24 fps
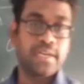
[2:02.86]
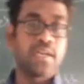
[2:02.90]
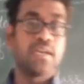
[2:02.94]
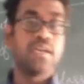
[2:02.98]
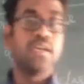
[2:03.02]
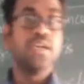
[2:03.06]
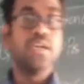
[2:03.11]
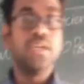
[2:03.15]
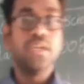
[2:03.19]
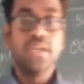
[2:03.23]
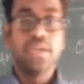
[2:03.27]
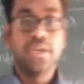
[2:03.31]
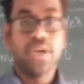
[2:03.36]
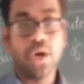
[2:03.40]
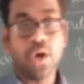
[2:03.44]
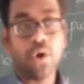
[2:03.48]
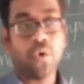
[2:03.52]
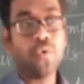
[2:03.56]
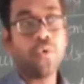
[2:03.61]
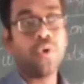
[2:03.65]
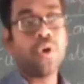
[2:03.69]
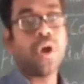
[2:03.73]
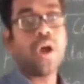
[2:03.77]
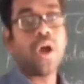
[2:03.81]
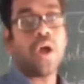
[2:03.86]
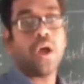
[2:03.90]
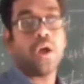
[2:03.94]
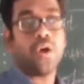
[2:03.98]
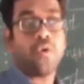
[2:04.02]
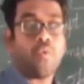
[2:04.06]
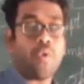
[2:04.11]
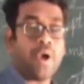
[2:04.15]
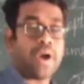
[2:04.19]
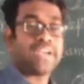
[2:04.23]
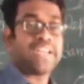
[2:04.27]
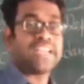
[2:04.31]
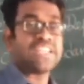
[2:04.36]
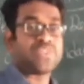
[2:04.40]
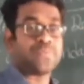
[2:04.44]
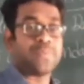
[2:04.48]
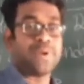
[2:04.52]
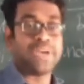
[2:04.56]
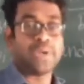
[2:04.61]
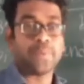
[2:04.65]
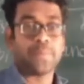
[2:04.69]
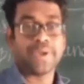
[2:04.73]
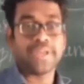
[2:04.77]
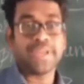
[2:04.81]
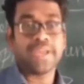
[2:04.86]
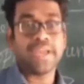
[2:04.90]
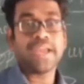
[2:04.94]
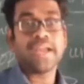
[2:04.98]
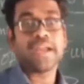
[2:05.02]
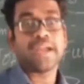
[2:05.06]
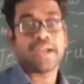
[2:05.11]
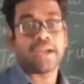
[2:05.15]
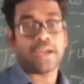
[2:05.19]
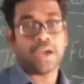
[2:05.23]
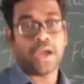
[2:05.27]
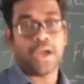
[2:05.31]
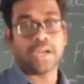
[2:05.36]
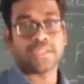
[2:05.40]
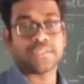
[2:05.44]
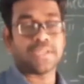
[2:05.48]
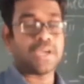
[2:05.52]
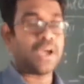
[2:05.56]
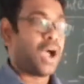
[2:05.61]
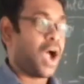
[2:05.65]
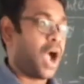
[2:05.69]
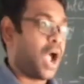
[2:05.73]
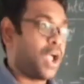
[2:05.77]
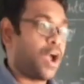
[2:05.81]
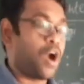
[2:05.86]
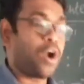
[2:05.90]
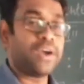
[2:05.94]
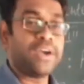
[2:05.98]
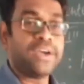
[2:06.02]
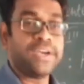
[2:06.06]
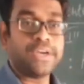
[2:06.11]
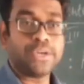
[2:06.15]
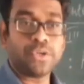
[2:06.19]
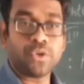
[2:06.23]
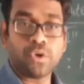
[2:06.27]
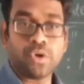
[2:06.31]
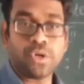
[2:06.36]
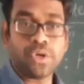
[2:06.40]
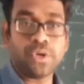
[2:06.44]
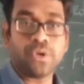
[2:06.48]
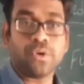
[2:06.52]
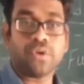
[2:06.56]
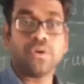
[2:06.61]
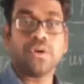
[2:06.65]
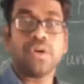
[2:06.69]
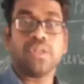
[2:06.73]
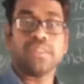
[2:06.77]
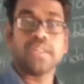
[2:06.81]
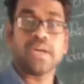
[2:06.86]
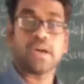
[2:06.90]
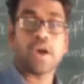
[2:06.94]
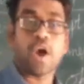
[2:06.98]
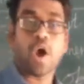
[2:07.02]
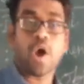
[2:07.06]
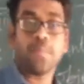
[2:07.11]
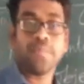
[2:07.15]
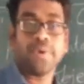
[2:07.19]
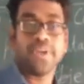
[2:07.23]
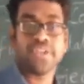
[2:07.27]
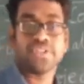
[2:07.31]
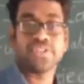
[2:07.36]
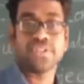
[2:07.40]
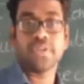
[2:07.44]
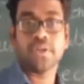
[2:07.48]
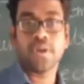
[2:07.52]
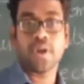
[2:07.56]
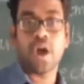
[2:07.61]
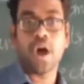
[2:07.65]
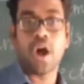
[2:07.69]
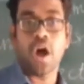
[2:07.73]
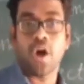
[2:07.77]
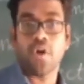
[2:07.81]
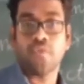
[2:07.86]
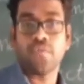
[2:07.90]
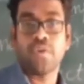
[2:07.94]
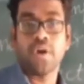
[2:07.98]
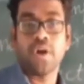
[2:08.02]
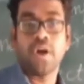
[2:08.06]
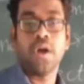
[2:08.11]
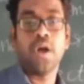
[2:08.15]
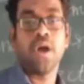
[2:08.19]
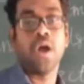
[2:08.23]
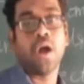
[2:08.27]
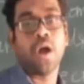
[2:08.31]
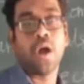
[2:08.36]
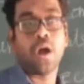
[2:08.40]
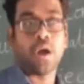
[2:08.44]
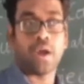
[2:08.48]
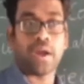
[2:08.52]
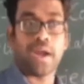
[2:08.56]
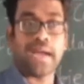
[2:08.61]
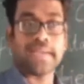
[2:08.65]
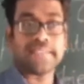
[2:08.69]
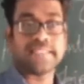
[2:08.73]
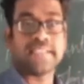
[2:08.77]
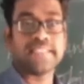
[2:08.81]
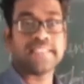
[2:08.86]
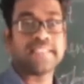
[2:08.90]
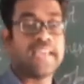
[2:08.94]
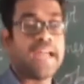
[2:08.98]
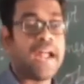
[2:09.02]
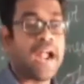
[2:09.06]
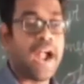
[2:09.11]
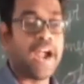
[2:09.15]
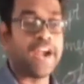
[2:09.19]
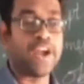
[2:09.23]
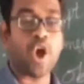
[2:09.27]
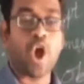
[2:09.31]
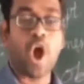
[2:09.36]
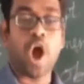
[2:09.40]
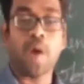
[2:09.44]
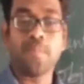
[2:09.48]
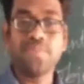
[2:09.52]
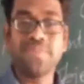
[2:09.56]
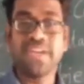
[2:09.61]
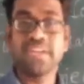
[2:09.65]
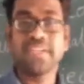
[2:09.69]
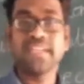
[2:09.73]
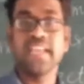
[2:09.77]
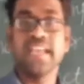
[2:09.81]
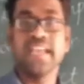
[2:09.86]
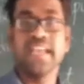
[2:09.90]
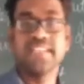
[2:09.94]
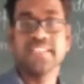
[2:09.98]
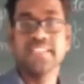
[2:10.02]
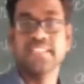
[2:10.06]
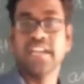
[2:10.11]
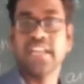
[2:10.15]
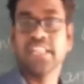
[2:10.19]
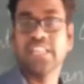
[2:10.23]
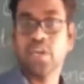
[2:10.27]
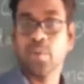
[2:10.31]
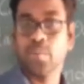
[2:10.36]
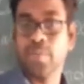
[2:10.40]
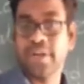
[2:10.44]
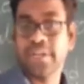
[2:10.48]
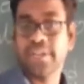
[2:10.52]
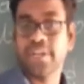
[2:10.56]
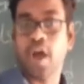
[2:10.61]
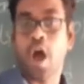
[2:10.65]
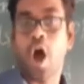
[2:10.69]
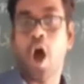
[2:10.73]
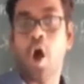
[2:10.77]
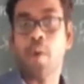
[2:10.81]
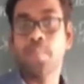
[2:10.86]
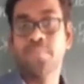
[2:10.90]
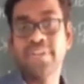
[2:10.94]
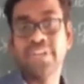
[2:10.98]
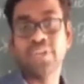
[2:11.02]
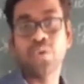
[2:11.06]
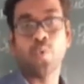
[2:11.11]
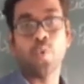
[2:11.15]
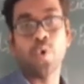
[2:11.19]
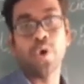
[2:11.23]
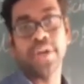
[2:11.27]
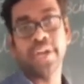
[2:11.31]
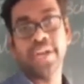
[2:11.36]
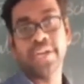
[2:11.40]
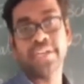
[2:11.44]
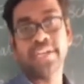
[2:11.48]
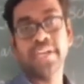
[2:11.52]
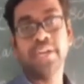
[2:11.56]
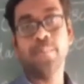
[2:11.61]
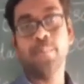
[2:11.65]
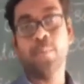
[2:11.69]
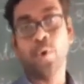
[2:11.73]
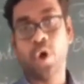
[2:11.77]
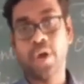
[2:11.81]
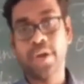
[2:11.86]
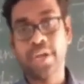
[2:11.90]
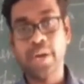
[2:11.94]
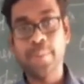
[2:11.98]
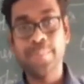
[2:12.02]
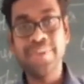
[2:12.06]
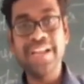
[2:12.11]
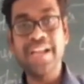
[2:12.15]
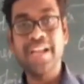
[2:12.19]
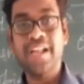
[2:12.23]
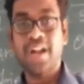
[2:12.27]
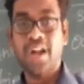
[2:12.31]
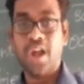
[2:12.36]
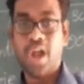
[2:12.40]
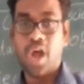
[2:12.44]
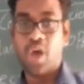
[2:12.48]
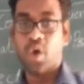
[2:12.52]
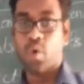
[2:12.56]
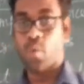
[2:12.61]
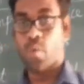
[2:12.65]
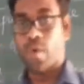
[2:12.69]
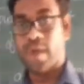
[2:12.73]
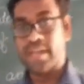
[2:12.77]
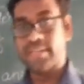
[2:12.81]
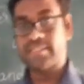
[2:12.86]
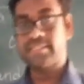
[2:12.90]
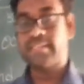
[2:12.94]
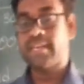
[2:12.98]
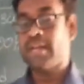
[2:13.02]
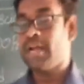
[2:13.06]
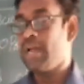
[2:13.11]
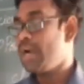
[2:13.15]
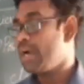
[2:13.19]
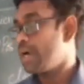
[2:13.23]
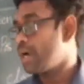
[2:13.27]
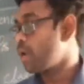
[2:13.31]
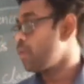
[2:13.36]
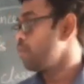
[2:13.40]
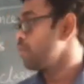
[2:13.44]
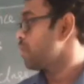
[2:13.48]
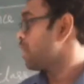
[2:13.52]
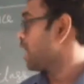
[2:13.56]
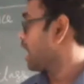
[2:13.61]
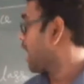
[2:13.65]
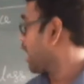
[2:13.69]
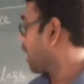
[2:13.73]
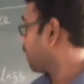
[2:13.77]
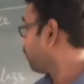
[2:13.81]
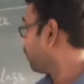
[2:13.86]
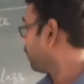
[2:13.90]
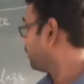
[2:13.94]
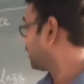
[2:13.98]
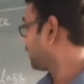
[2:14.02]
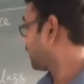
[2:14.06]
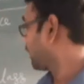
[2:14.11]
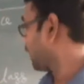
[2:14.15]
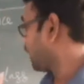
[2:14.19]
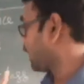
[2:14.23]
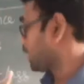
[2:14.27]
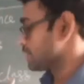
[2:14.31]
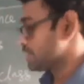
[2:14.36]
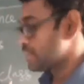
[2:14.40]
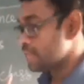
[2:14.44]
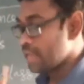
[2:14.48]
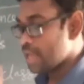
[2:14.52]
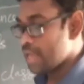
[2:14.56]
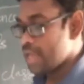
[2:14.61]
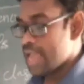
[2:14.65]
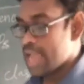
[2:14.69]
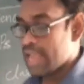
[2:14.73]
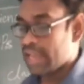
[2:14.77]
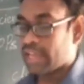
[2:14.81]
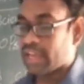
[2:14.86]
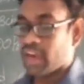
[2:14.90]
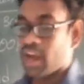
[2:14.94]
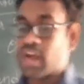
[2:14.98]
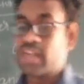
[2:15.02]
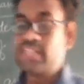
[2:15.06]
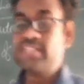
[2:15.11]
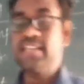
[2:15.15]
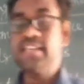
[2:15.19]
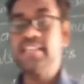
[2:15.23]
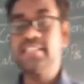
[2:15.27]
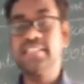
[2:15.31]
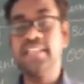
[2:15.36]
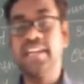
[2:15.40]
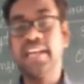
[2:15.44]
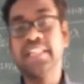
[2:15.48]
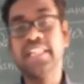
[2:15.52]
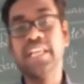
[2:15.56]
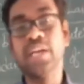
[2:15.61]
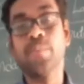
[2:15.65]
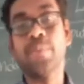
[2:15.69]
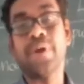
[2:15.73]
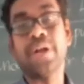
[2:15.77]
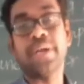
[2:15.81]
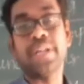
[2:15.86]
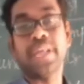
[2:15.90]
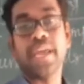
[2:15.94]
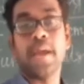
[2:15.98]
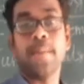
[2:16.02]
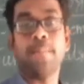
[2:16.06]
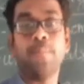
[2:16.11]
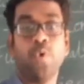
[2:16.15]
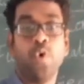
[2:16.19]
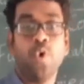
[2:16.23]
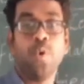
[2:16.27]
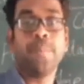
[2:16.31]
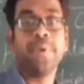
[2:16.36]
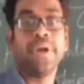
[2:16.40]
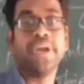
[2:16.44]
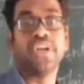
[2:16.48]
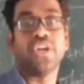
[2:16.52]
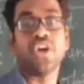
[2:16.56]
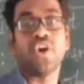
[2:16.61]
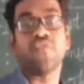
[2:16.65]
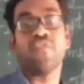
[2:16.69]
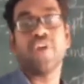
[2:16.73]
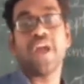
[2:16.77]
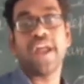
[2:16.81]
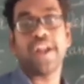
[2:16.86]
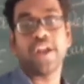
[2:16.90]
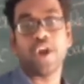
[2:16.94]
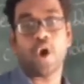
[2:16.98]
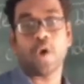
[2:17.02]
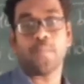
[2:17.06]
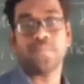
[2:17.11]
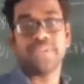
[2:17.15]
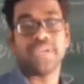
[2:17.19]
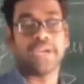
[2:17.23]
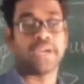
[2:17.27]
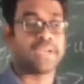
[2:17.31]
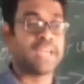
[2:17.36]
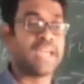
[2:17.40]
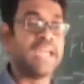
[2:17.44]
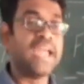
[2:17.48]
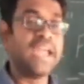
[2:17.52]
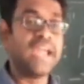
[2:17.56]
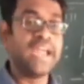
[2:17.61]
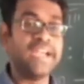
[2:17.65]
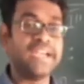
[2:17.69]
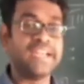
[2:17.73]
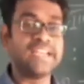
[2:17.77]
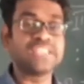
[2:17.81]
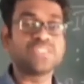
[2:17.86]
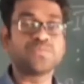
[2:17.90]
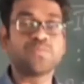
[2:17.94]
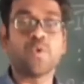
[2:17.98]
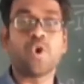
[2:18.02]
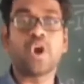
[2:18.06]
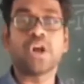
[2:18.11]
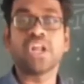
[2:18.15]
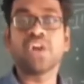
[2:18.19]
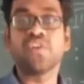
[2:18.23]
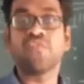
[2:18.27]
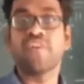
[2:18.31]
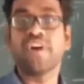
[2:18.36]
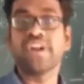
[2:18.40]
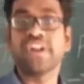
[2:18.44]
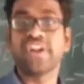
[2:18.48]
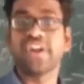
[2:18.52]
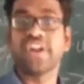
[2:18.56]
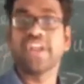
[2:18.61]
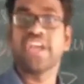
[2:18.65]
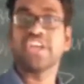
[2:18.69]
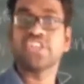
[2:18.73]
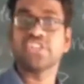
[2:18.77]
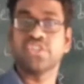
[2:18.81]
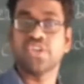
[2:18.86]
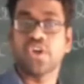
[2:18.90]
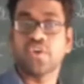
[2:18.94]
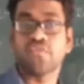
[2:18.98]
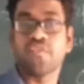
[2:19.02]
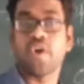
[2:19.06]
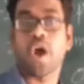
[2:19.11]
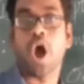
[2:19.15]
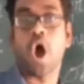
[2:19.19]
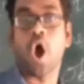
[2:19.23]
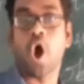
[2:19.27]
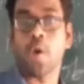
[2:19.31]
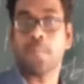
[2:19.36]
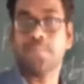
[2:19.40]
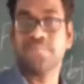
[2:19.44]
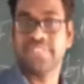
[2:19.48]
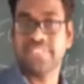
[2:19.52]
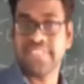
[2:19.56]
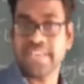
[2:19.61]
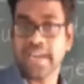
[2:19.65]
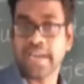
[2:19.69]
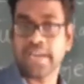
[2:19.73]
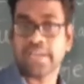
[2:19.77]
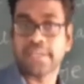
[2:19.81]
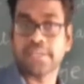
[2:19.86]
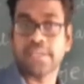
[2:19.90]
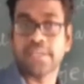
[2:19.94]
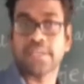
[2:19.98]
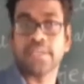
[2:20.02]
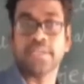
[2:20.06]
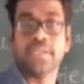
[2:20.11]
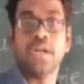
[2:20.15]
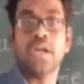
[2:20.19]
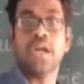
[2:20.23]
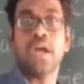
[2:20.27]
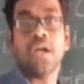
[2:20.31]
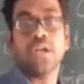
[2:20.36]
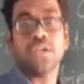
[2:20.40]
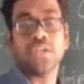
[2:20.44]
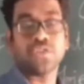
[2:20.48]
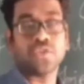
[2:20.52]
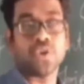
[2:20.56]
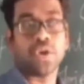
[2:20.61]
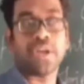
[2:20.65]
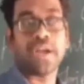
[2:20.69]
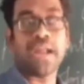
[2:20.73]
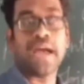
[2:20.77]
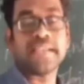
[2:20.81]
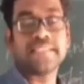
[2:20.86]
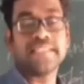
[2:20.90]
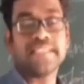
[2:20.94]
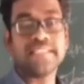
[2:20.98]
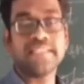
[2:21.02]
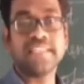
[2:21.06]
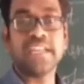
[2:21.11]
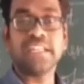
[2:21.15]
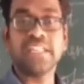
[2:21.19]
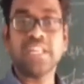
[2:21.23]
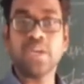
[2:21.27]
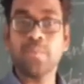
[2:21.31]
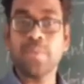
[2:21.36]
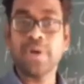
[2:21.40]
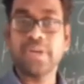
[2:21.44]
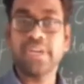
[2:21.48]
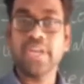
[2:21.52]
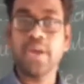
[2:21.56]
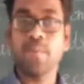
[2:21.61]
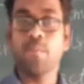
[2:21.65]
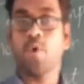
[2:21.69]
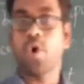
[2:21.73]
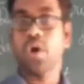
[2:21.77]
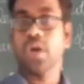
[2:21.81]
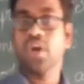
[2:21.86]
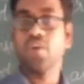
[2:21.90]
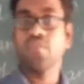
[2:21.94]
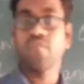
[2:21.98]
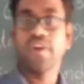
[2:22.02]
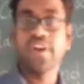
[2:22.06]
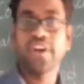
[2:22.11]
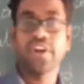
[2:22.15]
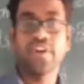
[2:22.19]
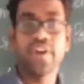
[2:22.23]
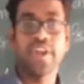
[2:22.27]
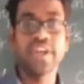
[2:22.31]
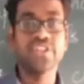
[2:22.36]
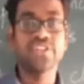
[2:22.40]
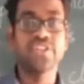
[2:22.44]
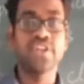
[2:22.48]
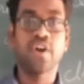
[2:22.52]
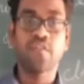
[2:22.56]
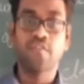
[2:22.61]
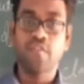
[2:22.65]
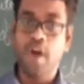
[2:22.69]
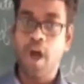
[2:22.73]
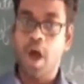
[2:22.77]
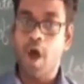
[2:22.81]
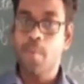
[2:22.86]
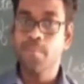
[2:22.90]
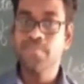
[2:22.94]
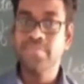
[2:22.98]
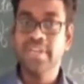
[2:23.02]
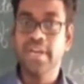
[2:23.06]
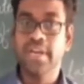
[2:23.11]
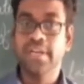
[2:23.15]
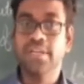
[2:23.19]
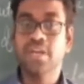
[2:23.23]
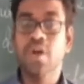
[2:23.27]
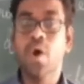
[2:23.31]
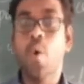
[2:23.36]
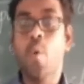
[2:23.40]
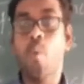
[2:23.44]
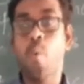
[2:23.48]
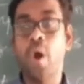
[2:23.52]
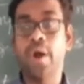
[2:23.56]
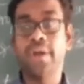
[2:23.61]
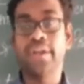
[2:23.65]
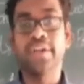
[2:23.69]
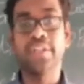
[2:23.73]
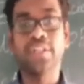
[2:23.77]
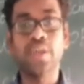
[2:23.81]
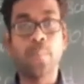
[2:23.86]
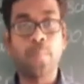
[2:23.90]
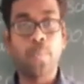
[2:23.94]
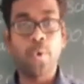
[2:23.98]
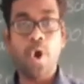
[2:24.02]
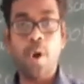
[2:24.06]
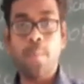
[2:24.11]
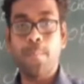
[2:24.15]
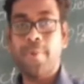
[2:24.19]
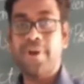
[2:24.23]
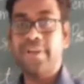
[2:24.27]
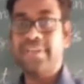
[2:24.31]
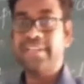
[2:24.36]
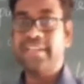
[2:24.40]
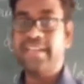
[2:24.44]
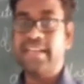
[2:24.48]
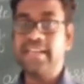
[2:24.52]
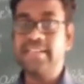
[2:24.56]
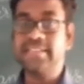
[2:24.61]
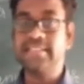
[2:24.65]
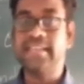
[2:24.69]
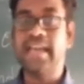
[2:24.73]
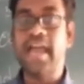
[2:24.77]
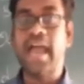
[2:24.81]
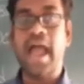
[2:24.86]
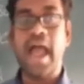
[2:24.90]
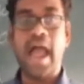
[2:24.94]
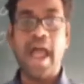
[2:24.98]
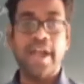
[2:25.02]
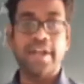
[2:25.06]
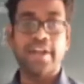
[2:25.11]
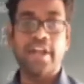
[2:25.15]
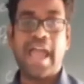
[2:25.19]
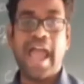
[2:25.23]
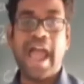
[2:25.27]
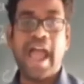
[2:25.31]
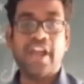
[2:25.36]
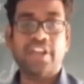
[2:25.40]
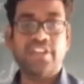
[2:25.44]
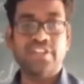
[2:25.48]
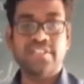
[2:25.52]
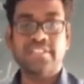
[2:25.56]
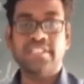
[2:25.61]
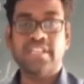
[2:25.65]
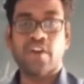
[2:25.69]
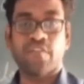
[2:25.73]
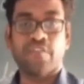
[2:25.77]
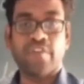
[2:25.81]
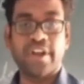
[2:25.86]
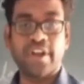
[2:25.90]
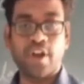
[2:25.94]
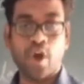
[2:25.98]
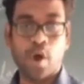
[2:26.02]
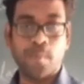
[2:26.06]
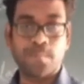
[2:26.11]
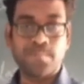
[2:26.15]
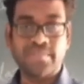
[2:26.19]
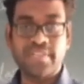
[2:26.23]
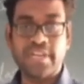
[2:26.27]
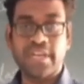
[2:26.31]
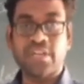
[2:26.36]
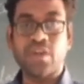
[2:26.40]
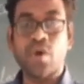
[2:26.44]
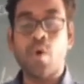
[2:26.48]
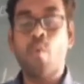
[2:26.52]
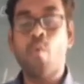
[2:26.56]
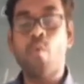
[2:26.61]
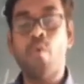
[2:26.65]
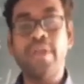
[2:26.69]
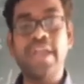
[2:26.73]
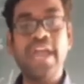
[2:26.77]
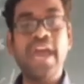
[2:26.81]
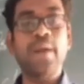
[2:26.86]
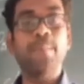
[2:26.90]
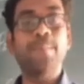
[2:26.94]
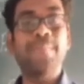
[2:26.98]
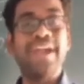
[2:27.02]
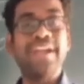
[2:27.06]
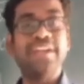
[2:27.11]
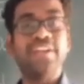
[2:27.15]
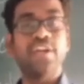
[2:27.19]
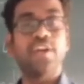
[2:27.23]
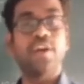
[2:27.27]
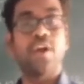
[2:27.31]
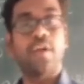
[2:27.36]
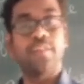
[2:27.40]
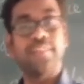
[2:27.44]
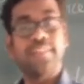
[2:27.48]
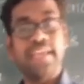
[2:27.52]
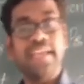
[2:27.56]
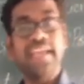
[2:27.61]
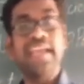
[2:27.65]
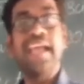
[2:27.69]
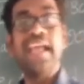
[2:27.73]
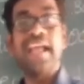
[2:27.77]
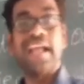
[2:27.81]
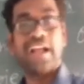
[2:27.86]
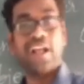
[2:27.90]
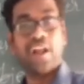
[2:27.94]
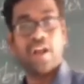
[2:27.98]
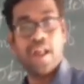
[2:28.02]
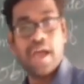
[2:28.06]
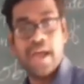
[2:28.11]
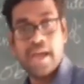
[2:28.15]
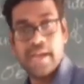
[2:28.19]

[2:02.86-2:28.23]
Now what is meant by a class? I already told you the combination of classes and object is nothing but object oriented programming language. Now about class. A class is nothing but a blueprint of an object. It is model for creation of object. So class is nothing but a model for creation of object. What are the properties and actions of an object we are maintaining on the class.